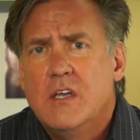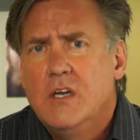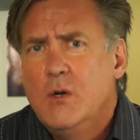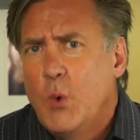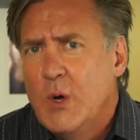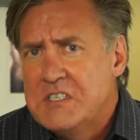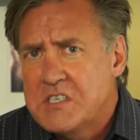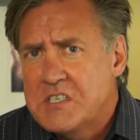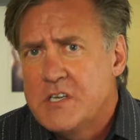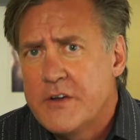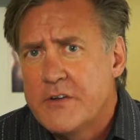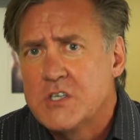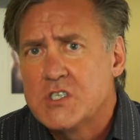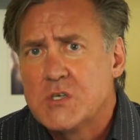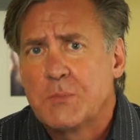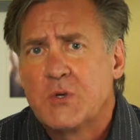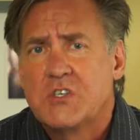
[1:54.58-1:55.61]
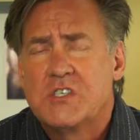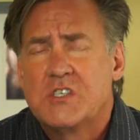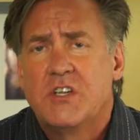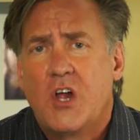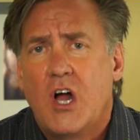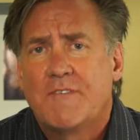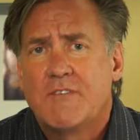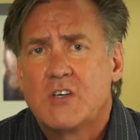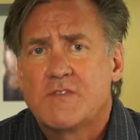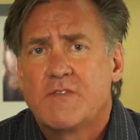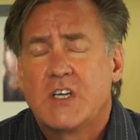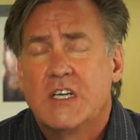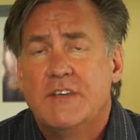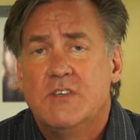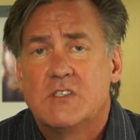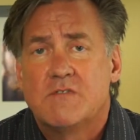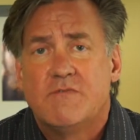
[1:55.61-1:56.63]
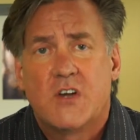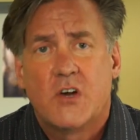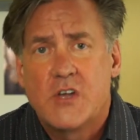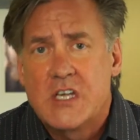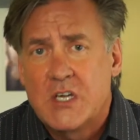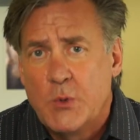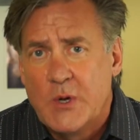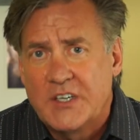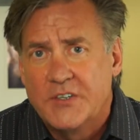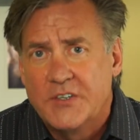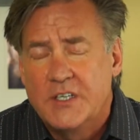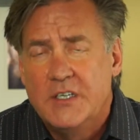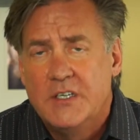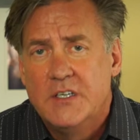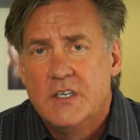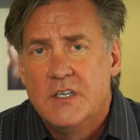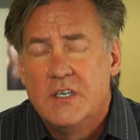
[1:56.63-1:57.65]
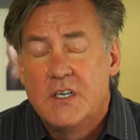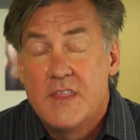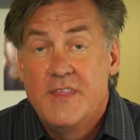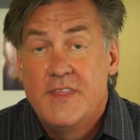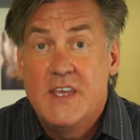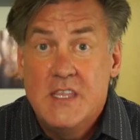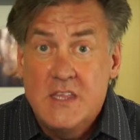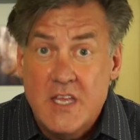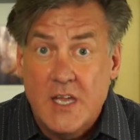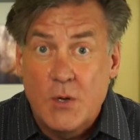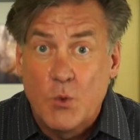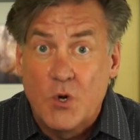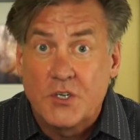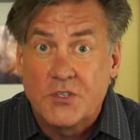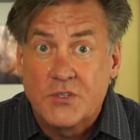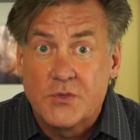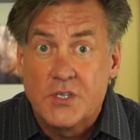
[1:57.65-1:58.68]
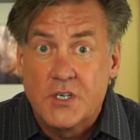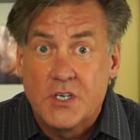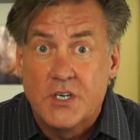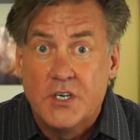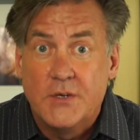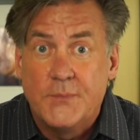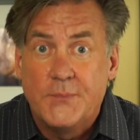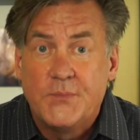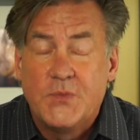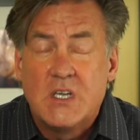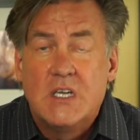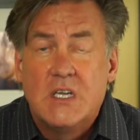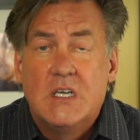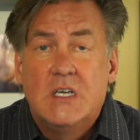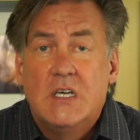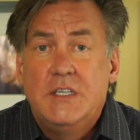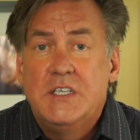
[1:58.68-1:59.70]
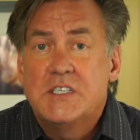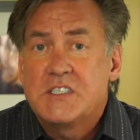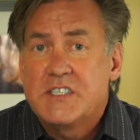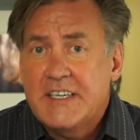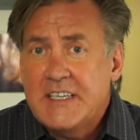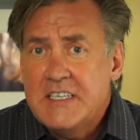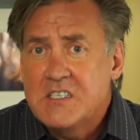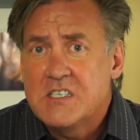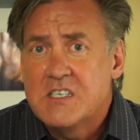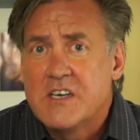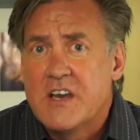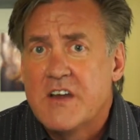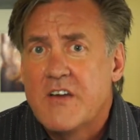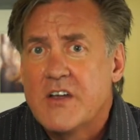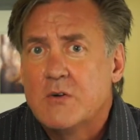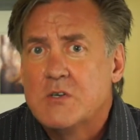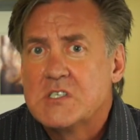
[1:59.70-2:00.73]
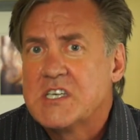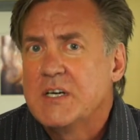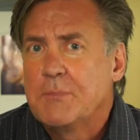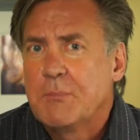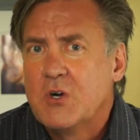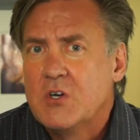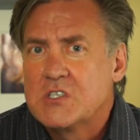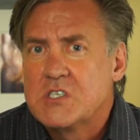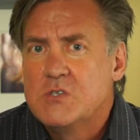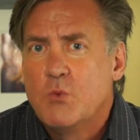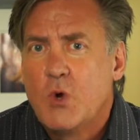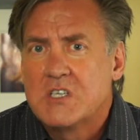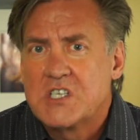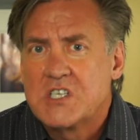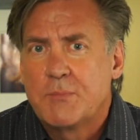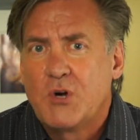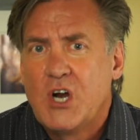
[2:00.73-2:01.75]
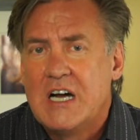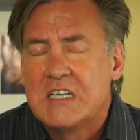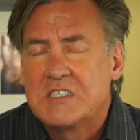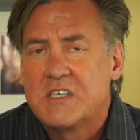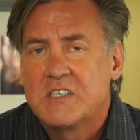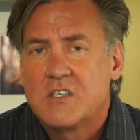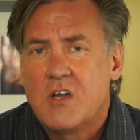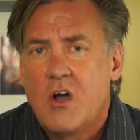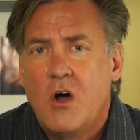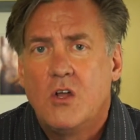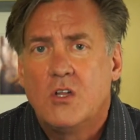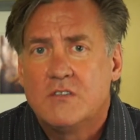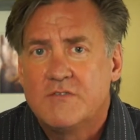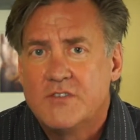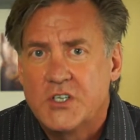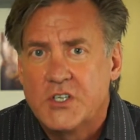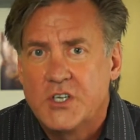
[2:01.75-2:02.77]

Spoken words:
One scenario is a person that offers forgiveness very quickly. Then they work through the hurt. And the second scenario is that a person wants to process all of